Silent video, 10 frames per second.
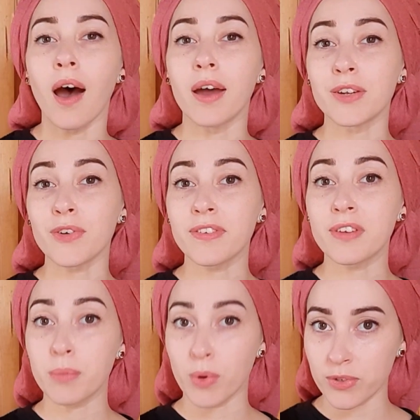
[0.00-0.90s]
Unaddressed
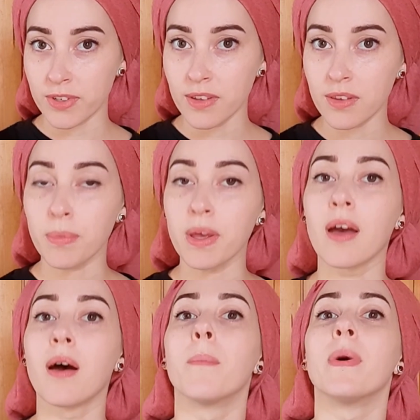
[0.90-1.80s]
emotions
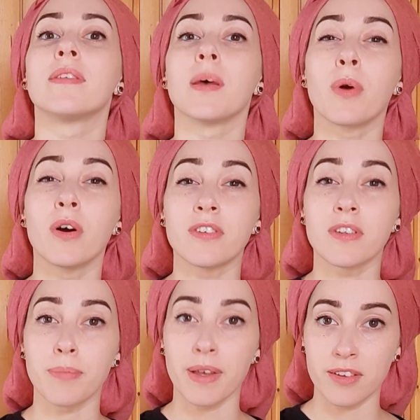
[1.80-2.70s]
become
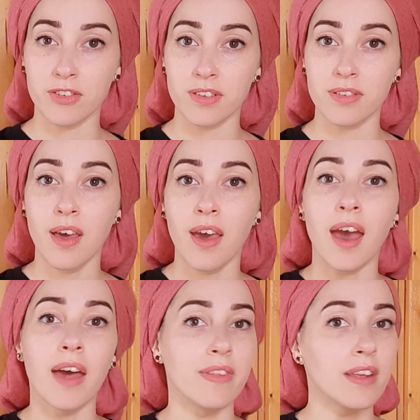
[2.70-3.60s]
subconscious messages,
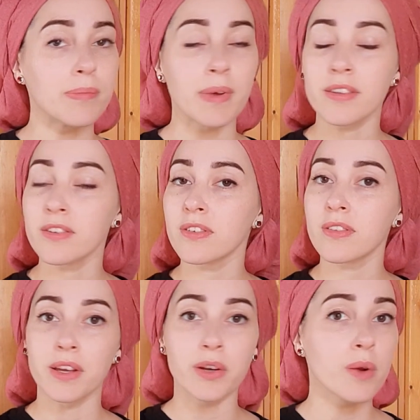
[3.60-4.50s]
and these messages
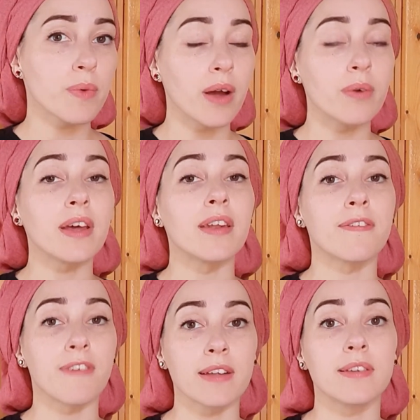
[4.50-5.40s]
linger around and
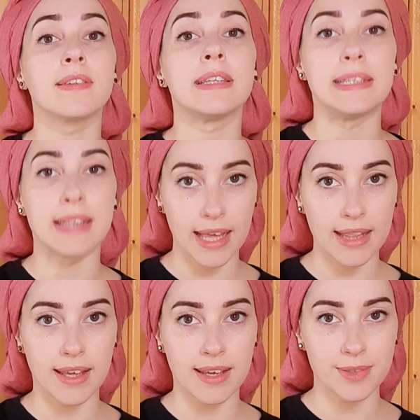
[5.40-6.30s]
affect us daily.